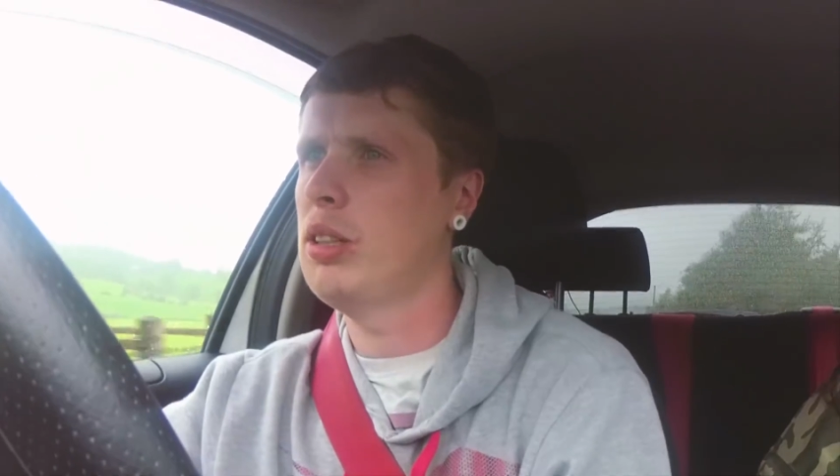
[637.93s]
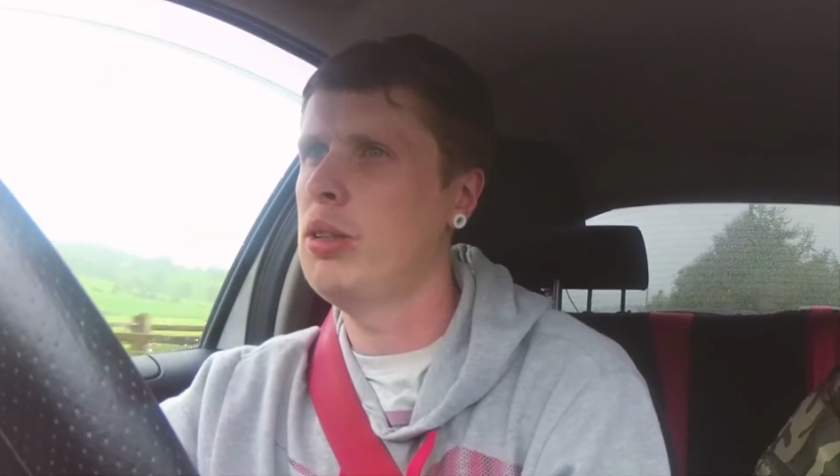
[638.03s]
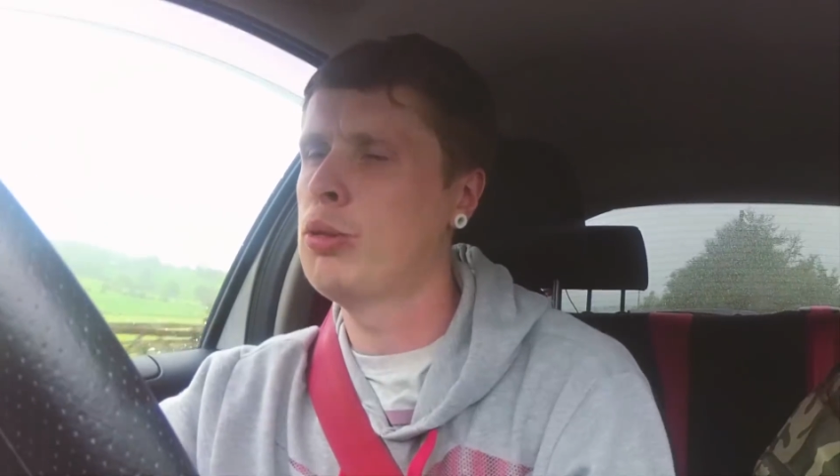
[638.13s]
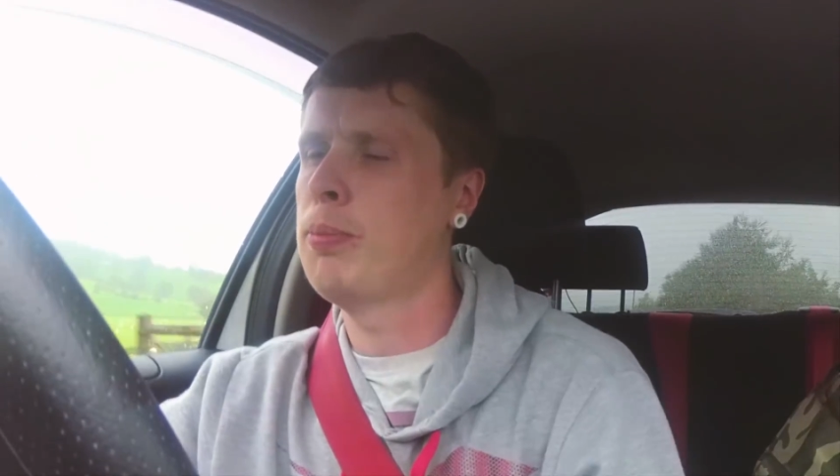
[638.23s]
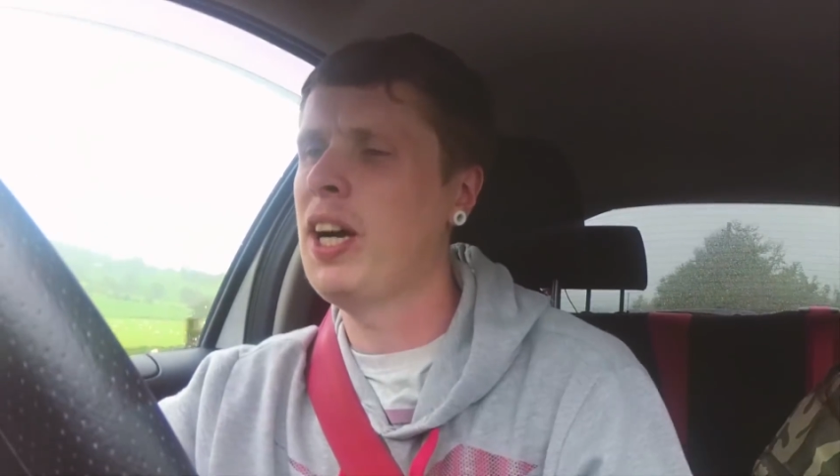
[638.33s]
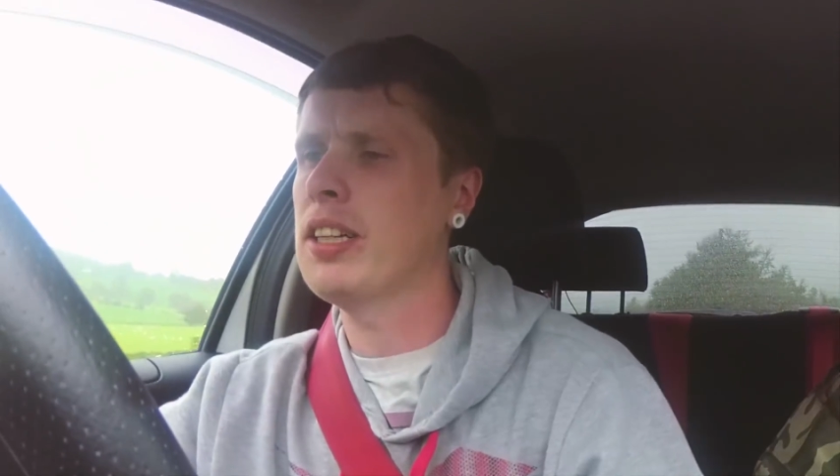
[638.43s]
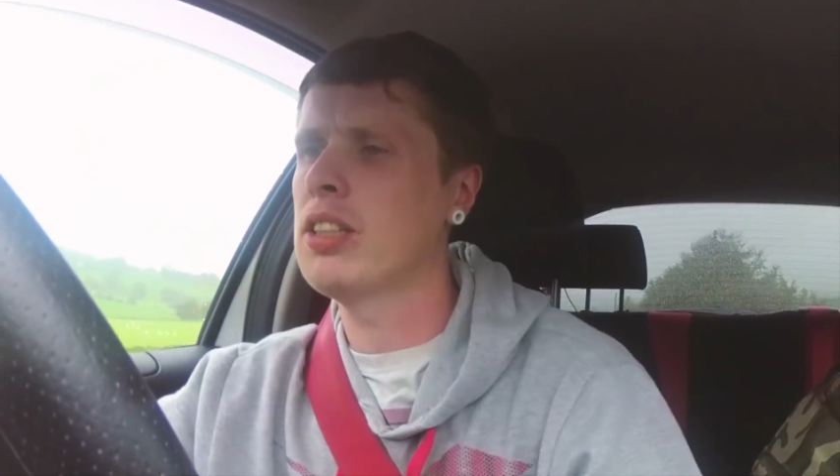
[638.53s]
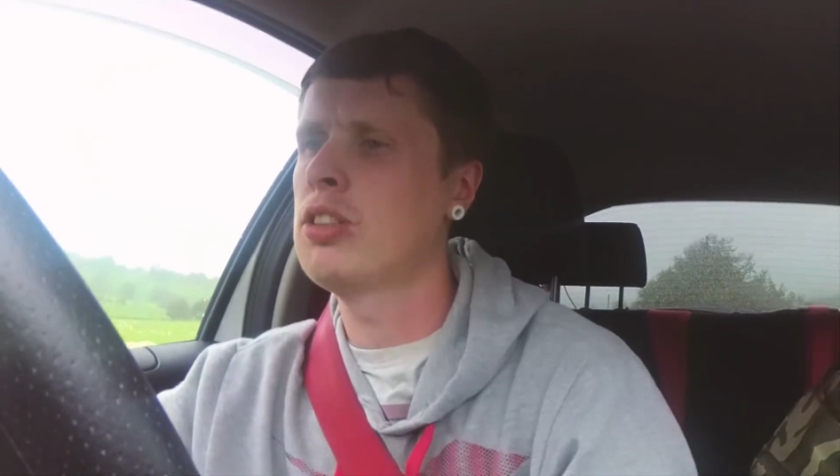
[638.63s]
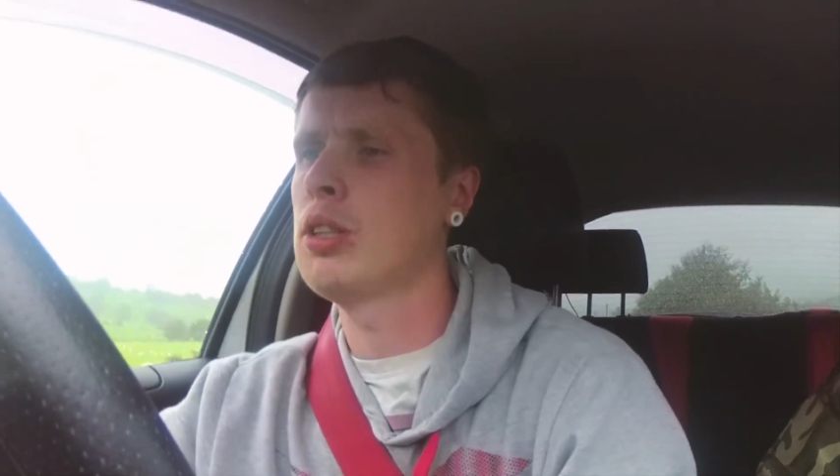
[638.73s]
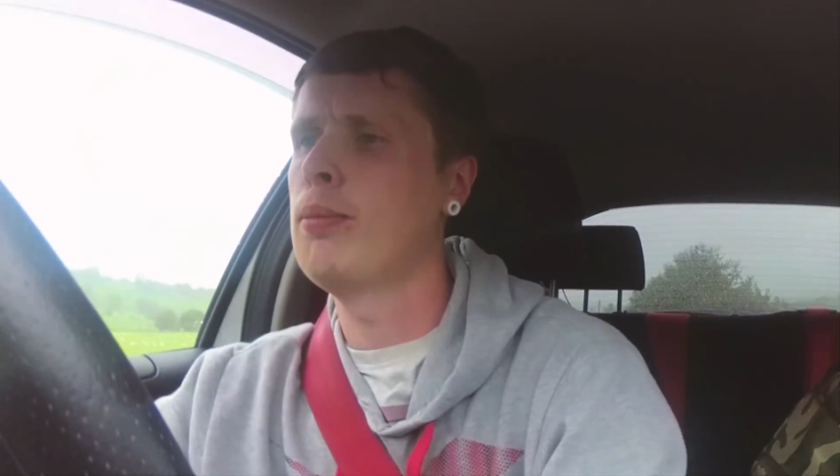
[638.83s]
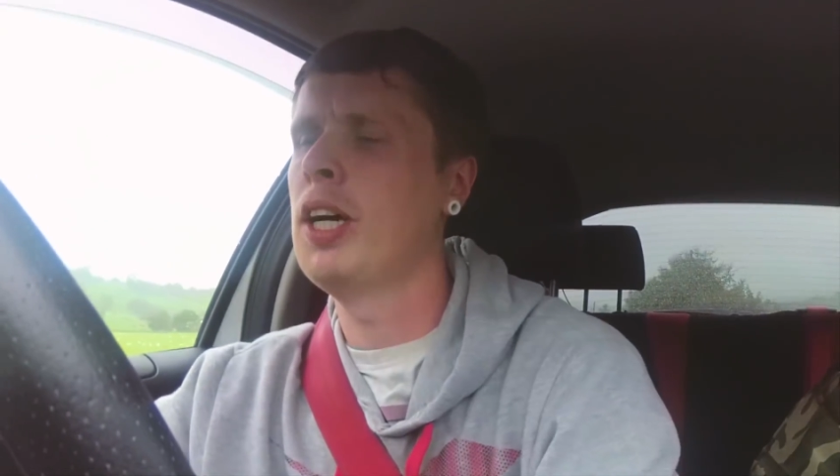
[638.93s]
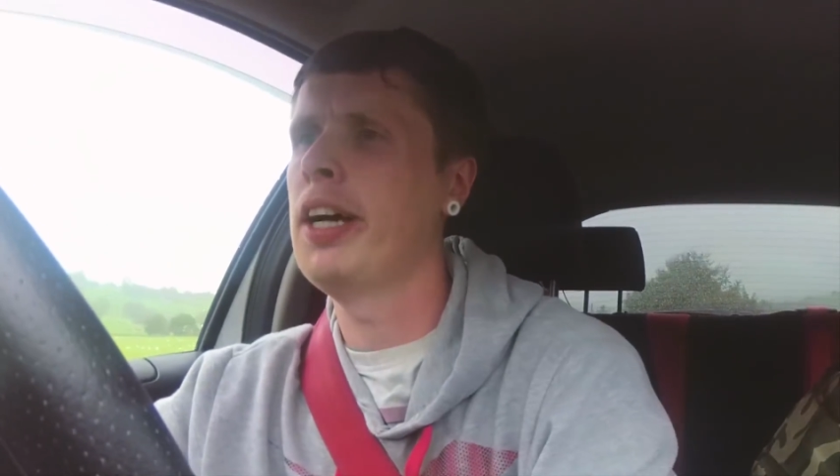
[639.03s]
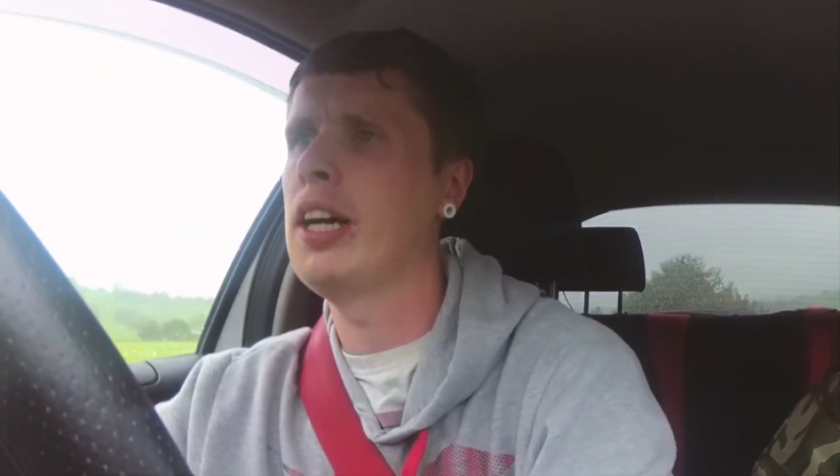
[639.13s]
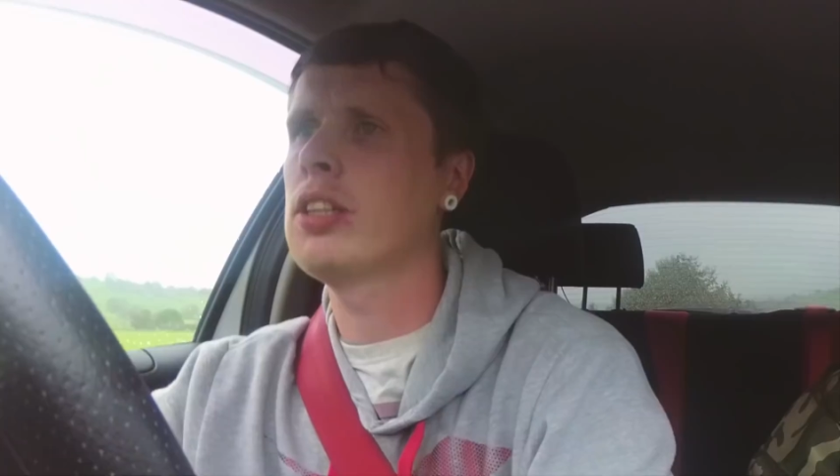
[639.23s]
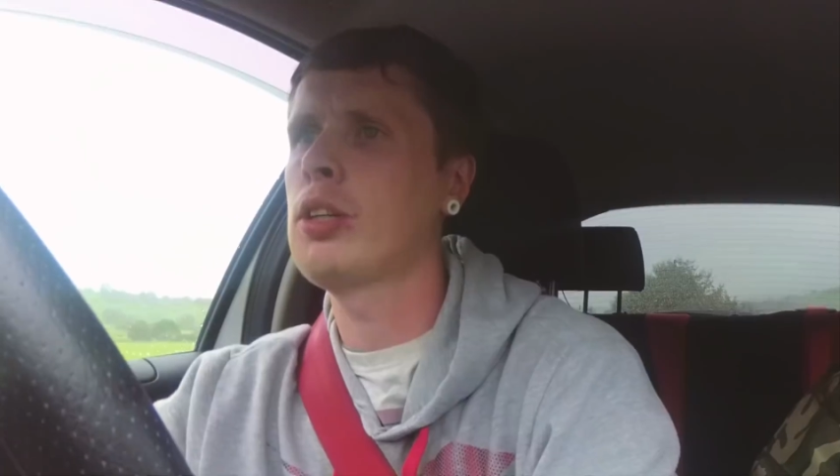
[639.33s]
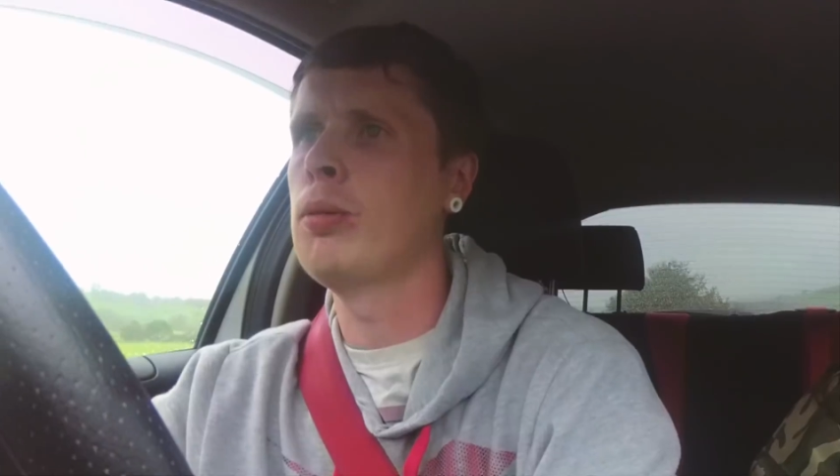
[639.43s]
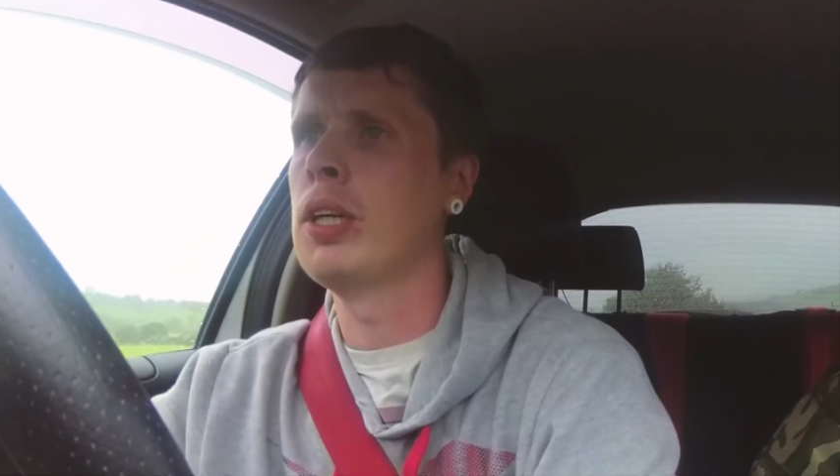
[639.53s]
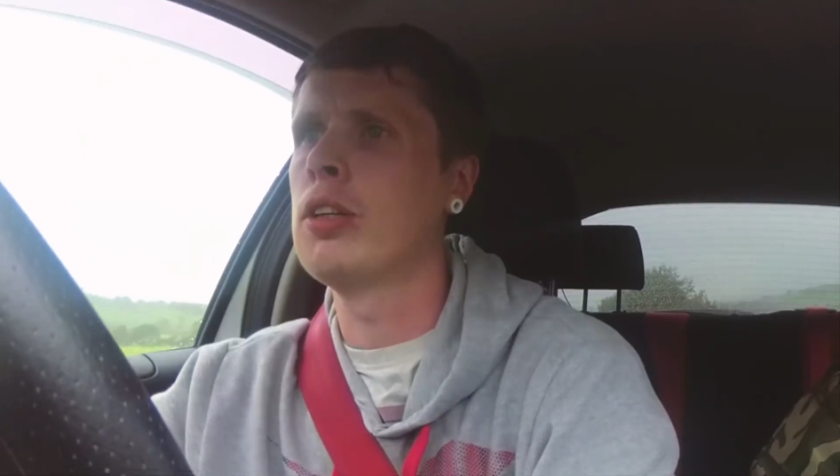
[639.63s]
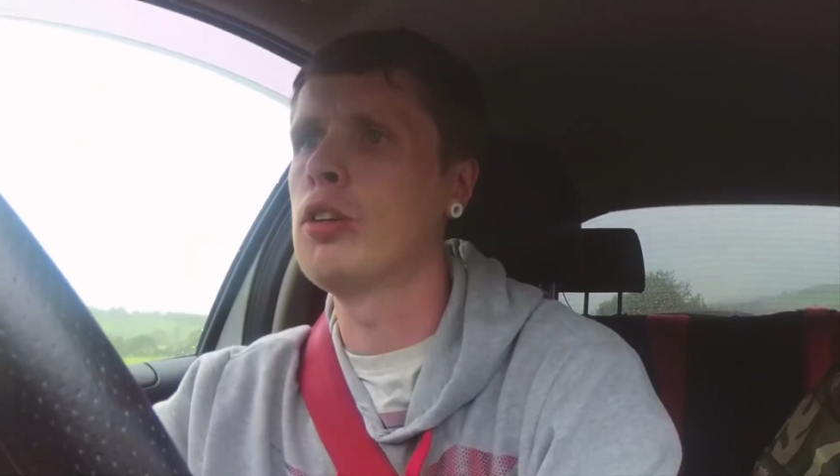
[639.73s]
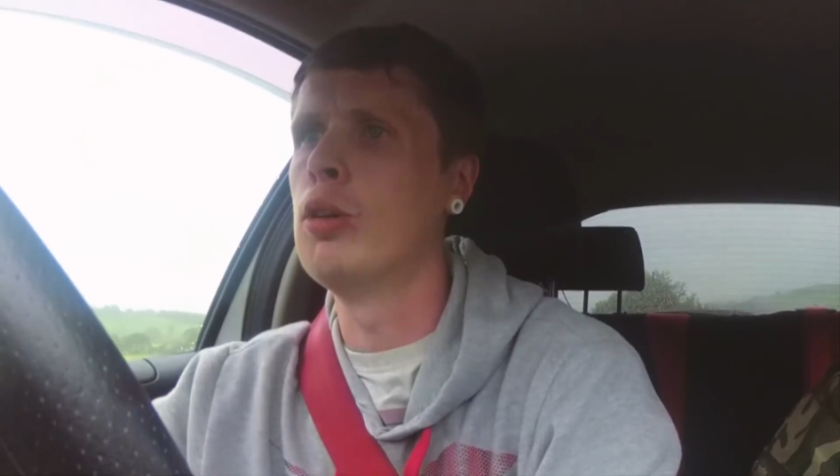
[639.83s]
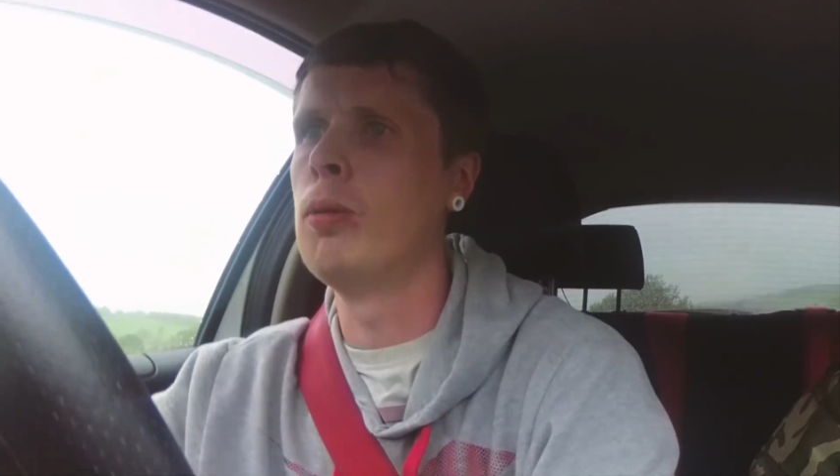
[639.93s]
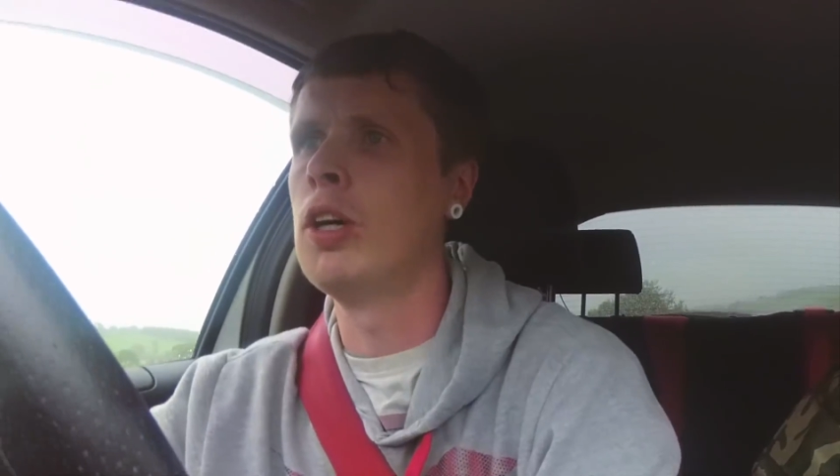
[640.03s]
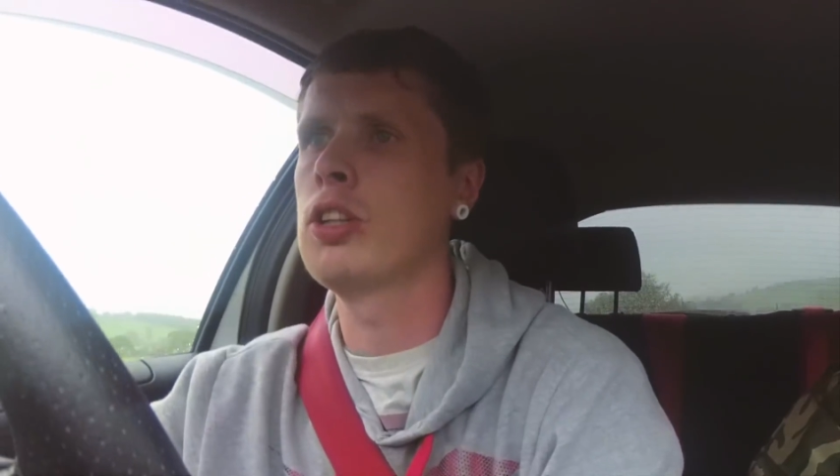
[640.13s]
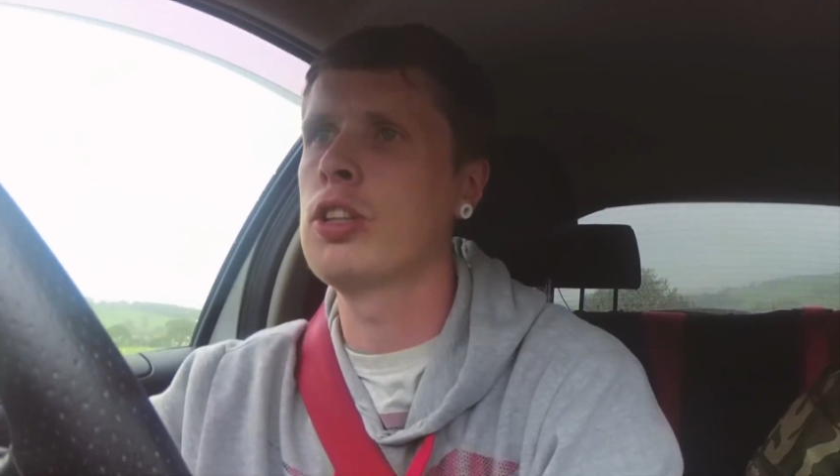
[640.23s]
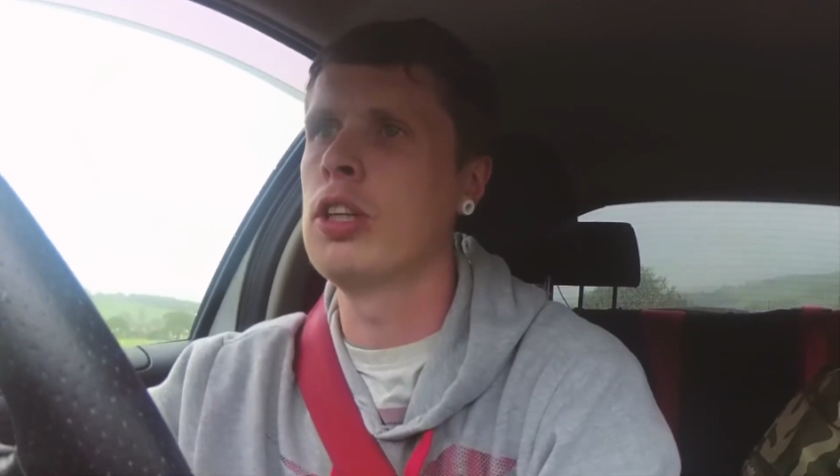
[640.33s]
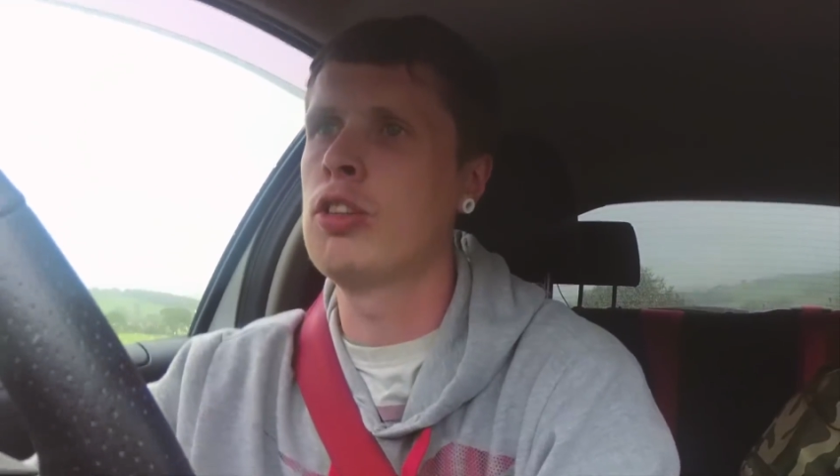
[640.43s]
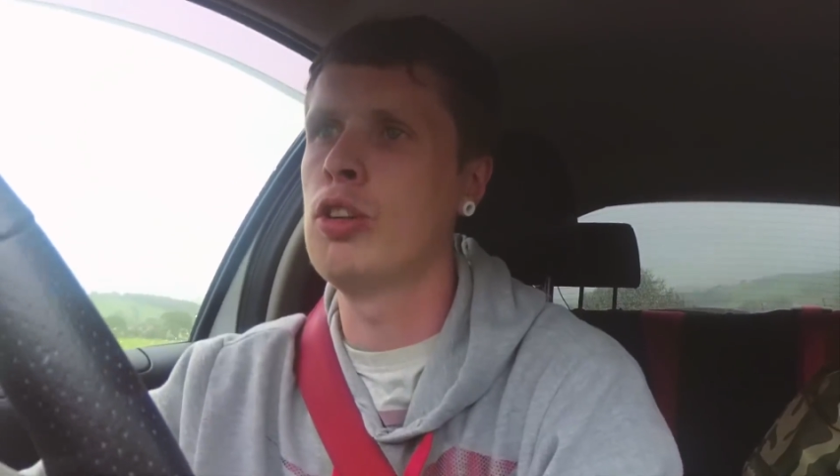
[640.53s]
it was back in the summer. I actually went to go watch a